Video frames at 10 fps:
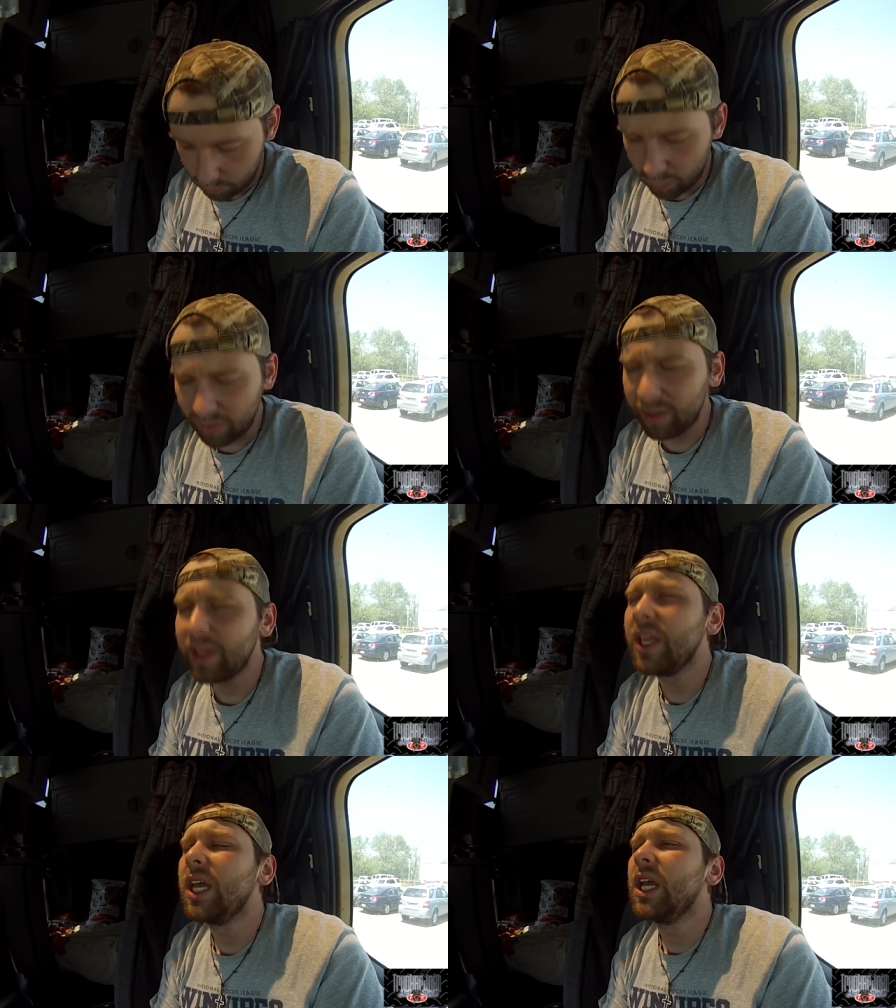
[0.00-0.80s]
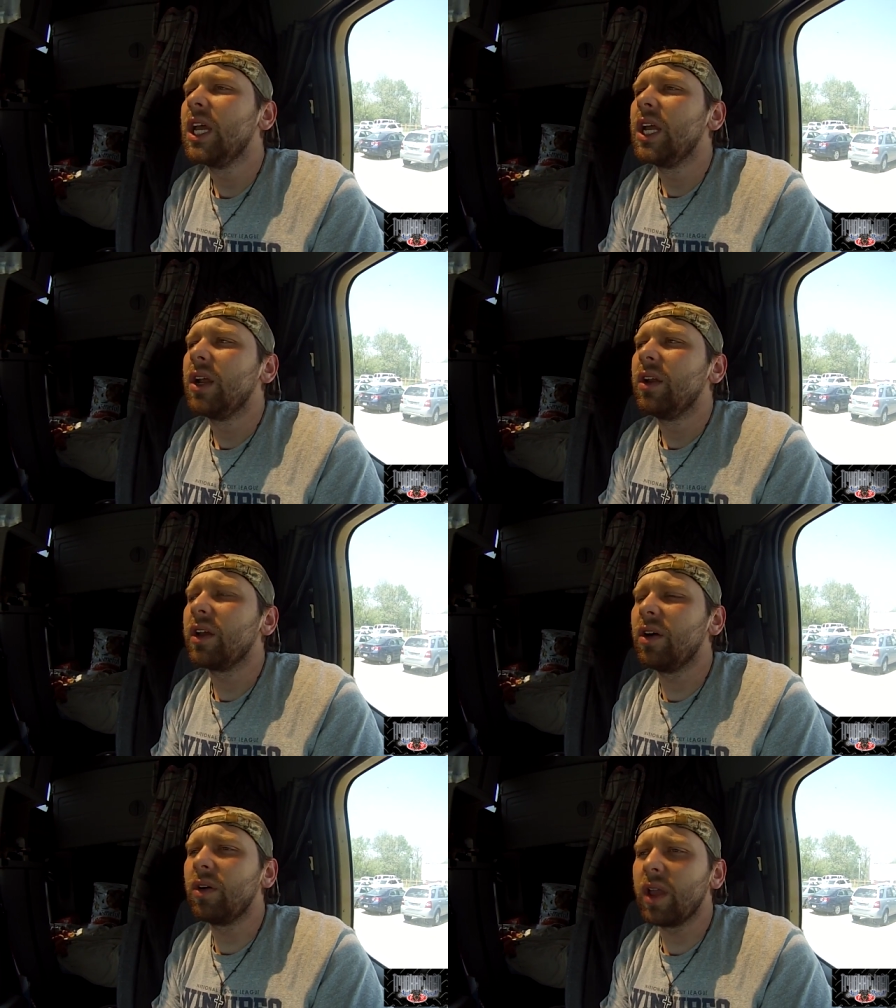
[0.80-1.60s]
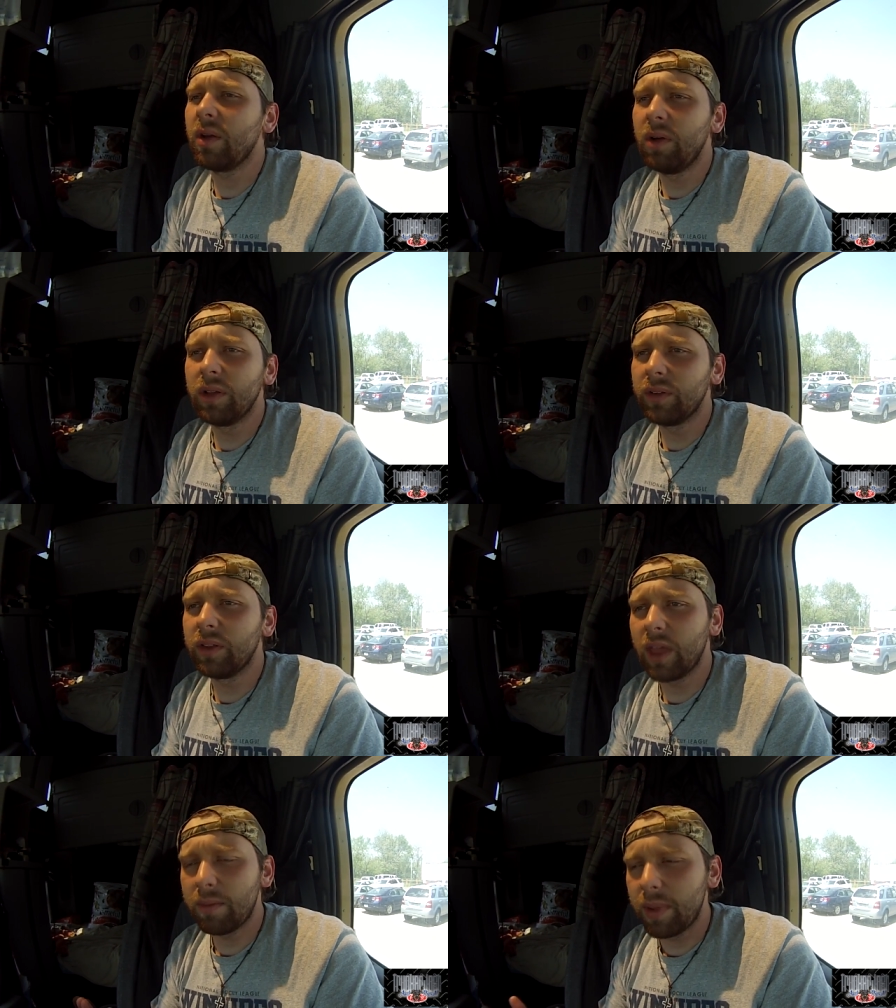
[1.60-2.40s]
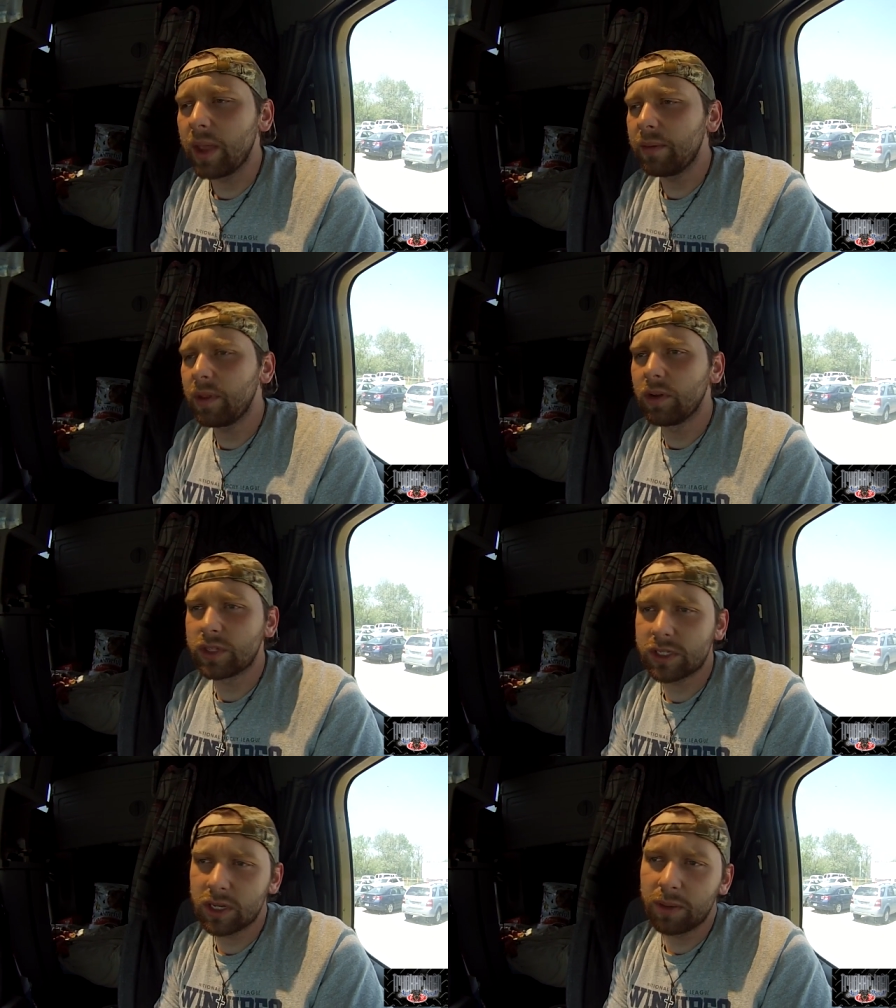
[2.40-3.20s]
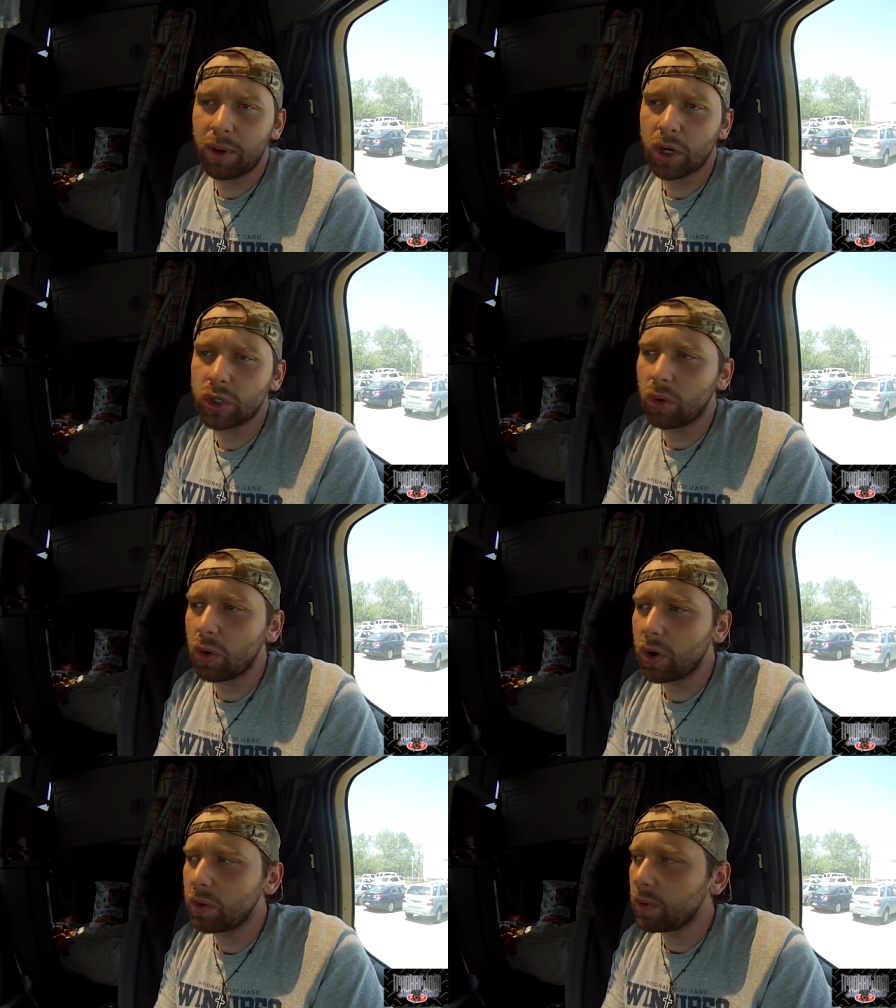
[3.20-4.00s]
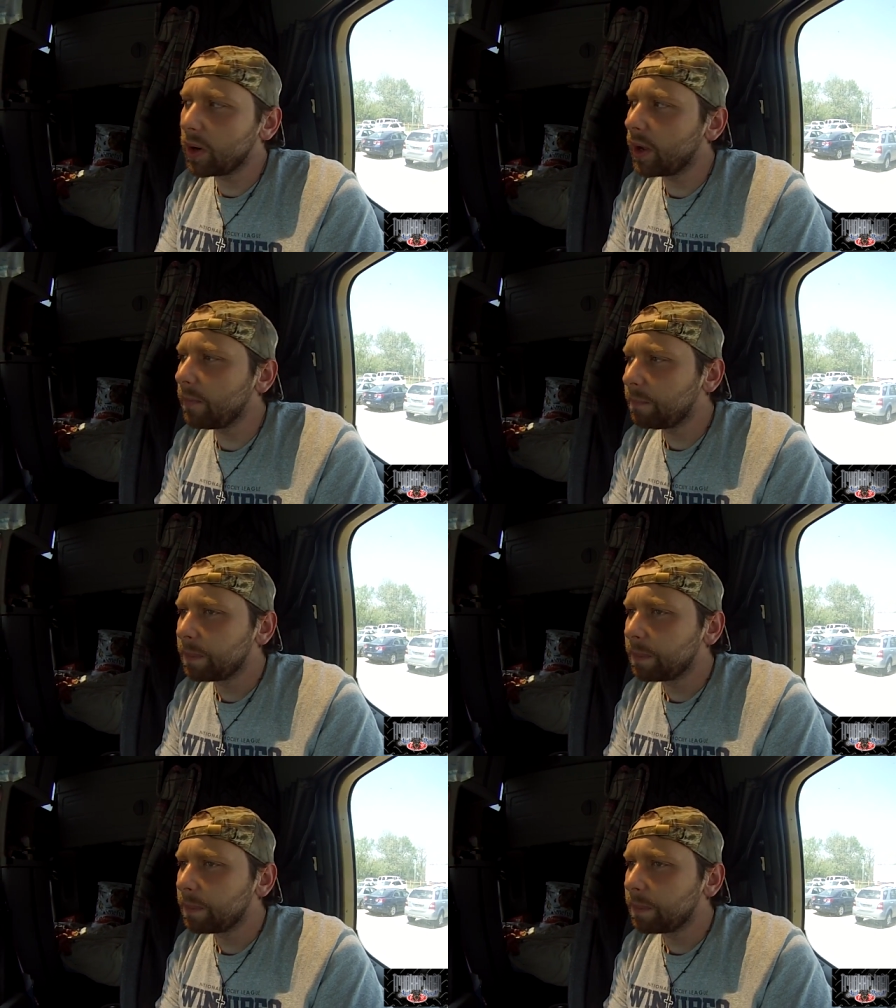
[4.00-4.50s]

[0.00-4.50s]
Really? Like, okay, well, it's not that big. You know, it's just a partial order and whatnot.